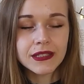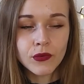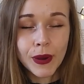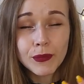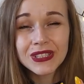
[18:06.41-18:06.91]
It's
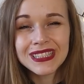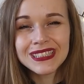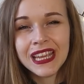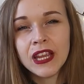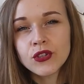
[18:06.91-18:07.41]
a
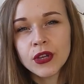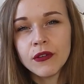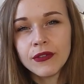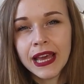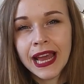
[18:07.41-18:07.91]
representation
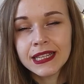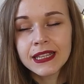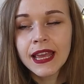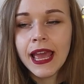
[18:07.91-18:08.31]
of that.